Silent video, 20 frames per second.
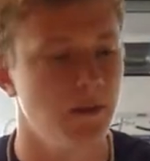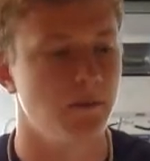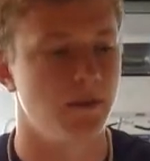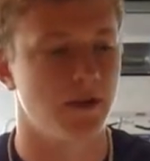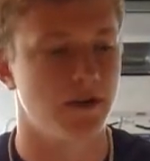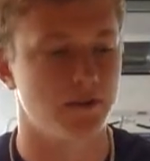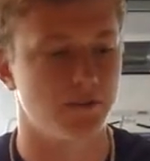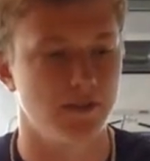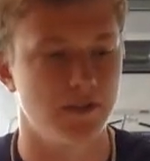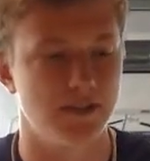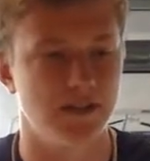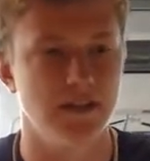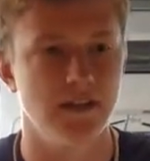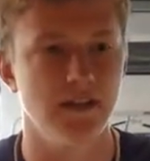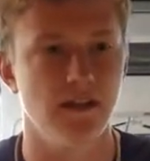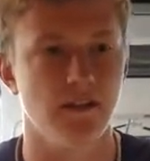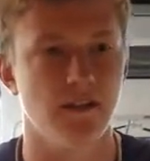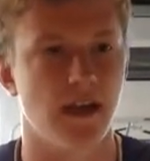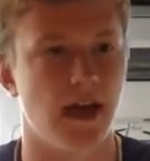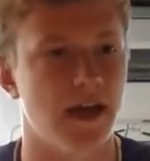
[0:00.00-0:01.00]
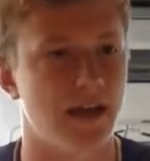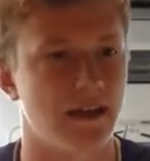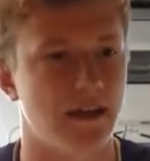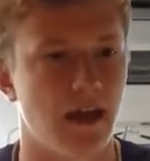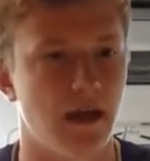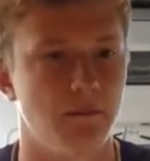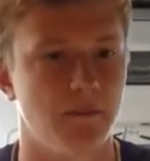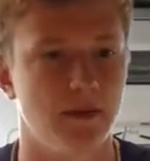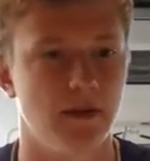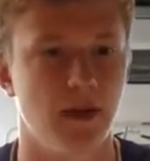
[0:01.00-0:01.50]
Because we see a lot of,
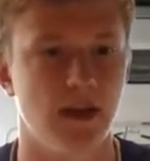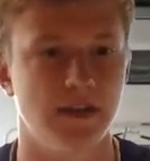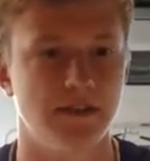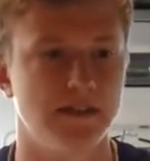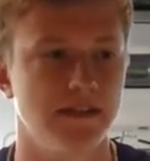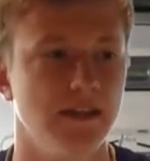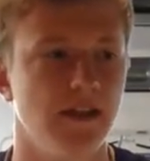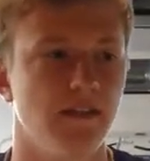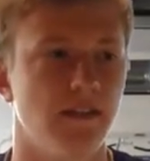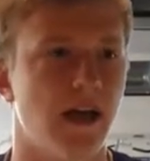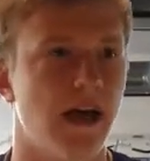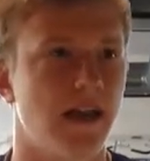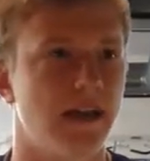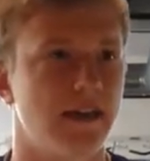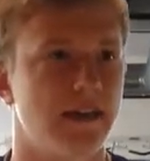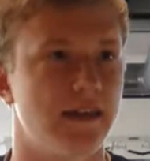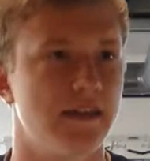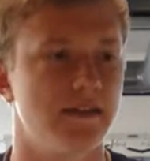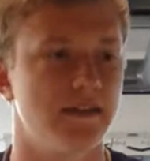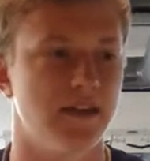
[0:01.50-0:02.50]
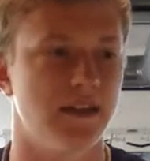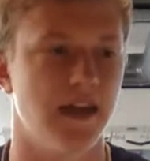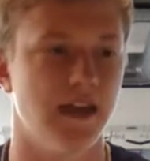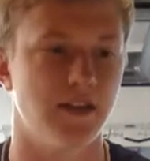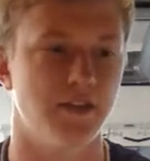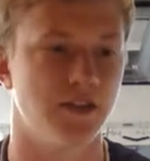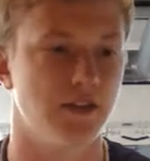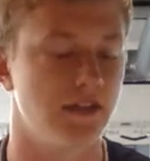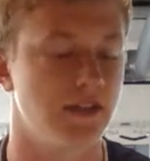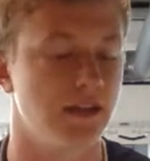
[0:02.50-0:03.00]
I see a lot of kids, and
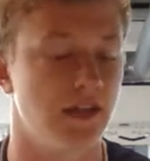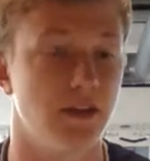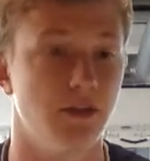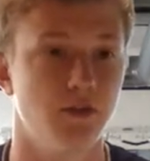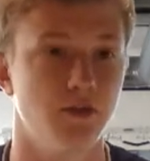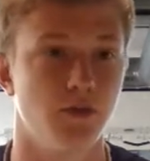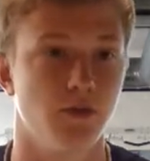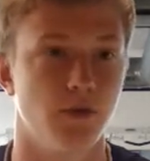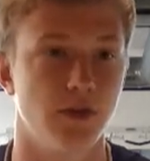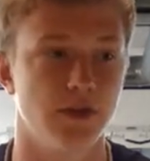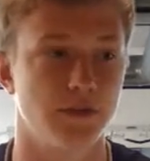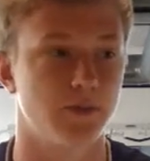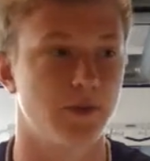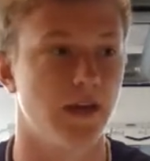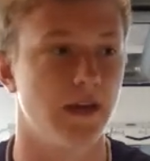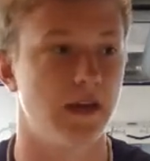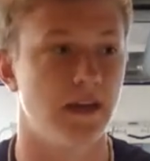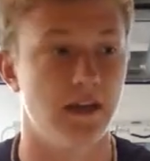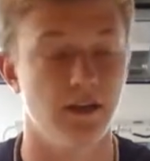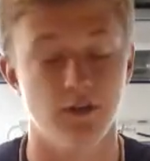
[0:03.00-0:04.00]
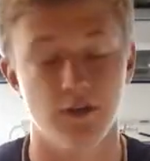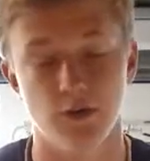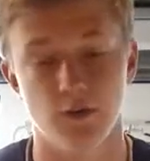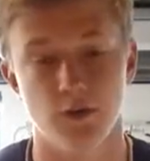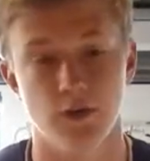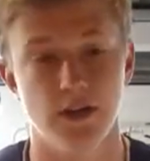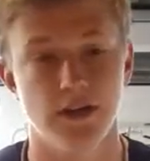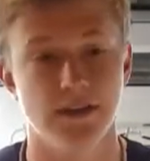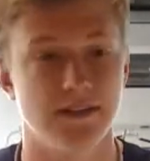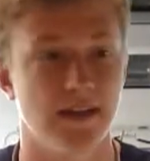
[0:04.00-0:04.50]
actually Illinois,
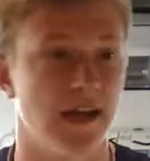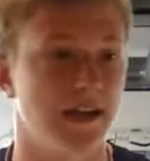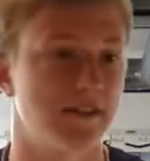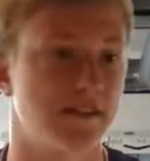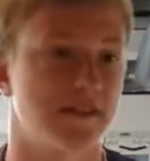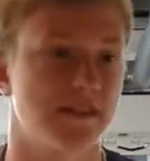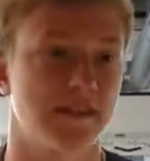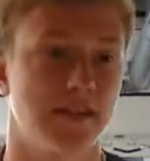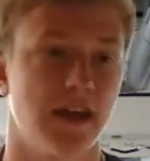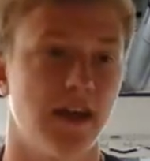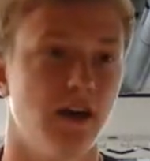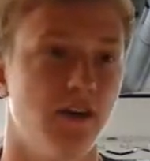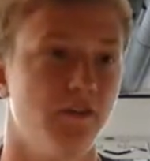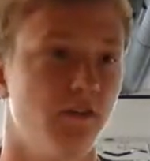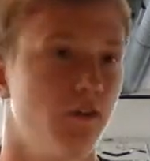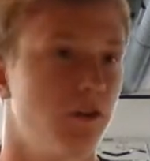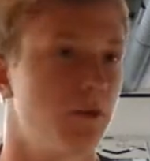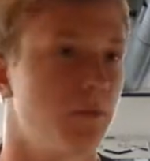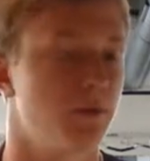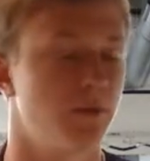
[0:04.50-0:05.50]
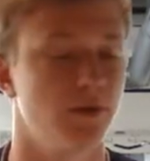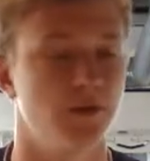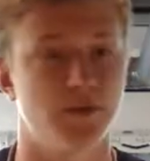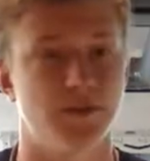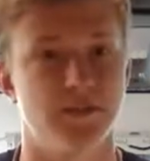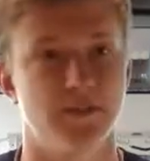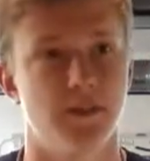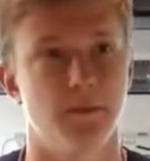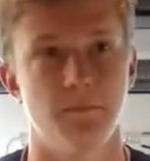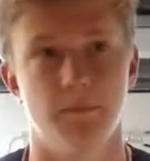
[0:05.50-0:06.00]
Texas, and California
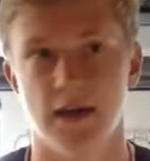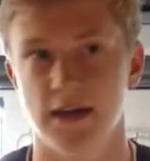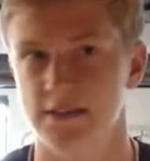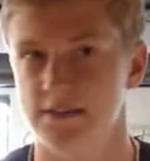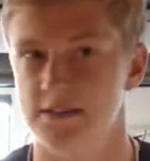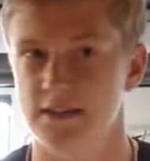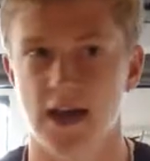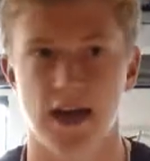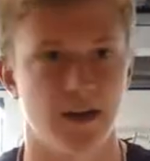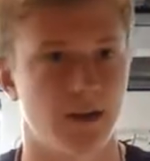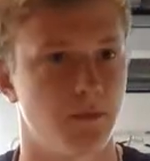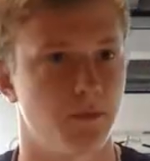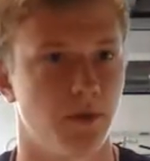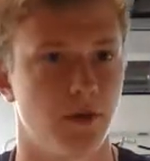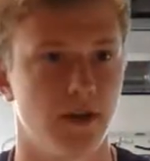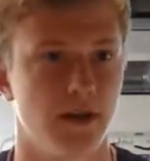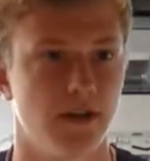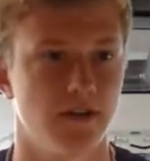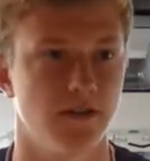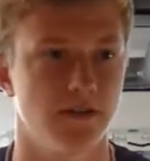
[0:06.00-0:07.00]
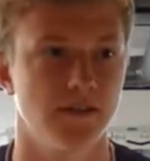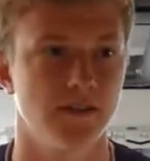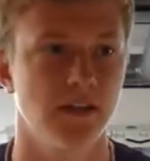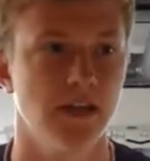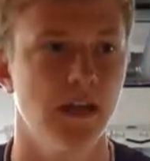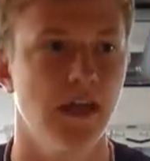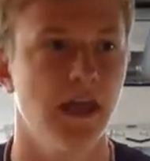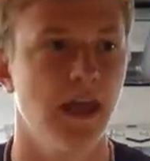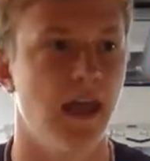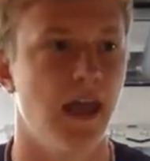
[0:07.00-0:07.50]
produces the best soccer players.
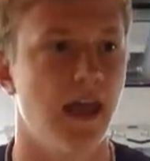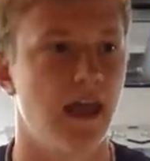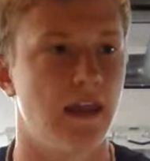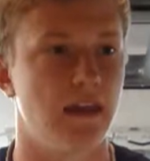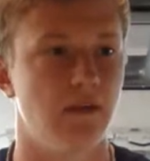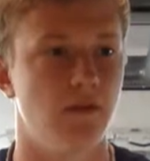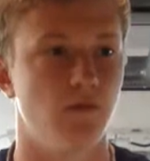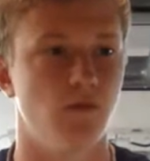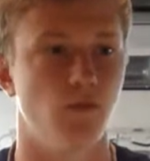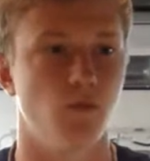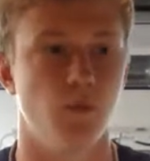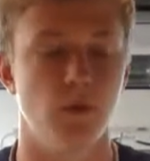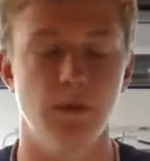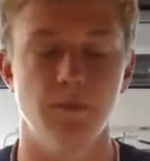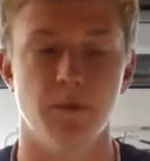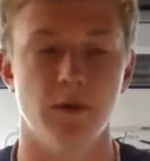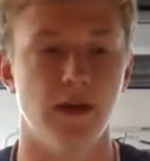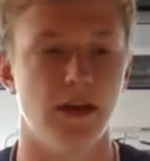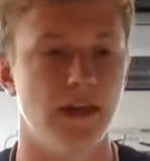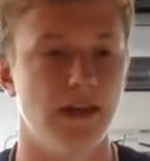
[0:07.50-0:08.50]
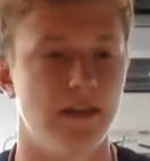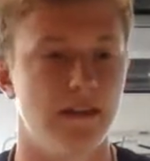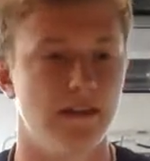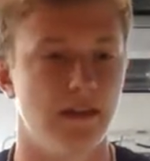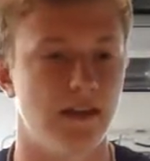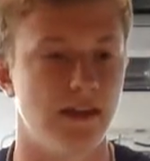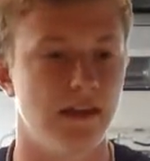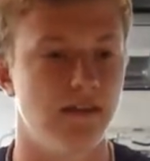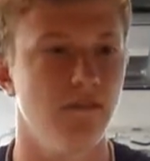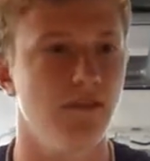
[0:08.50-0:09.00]
And we play in,
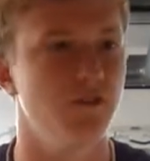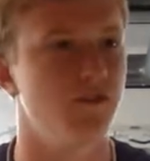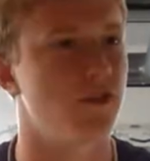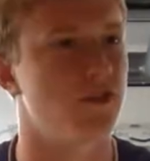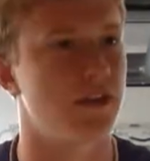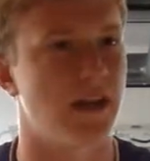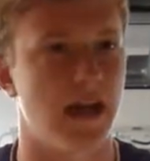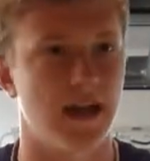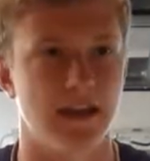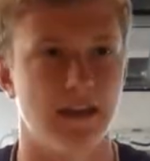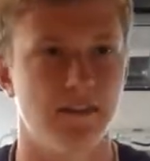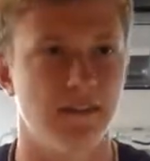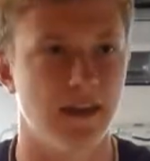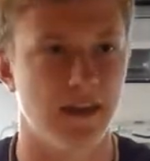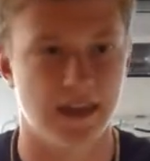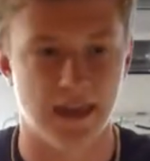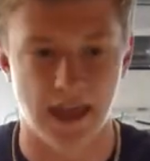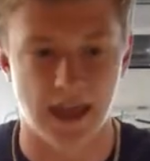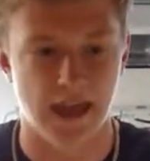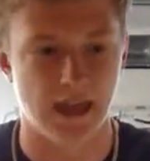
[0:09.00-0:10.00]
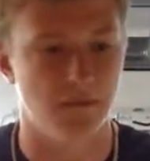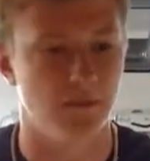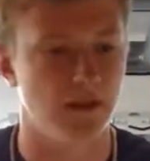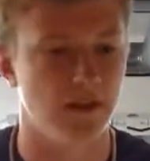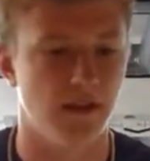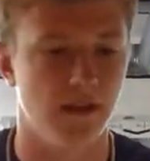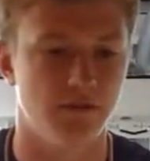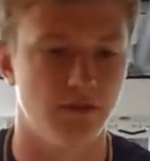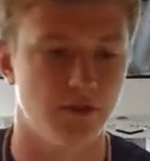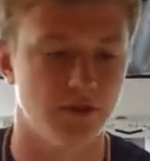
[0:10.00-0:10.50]
like, even if you're not on the academy
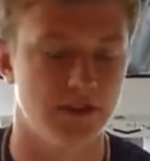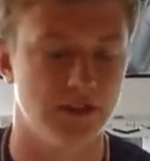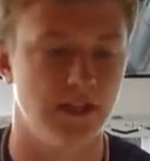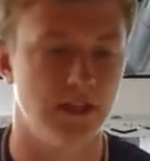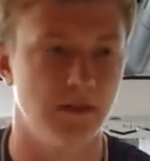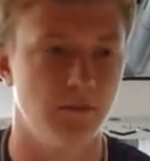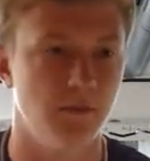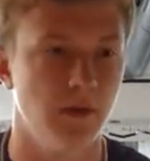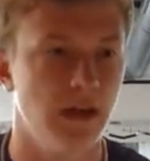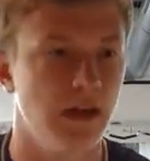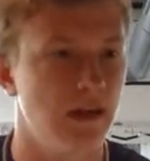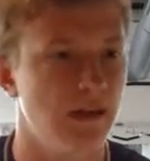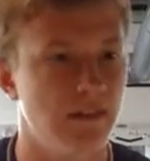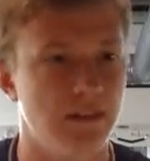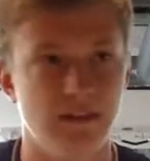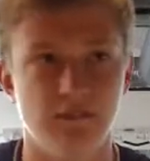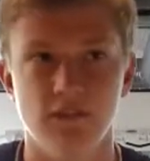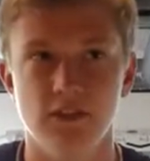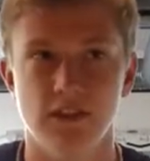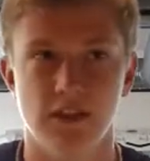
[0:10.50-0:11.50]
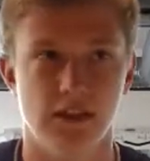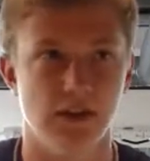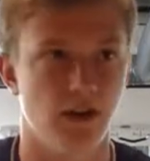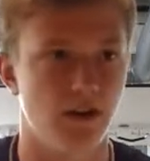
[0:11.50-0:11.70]
level team, even the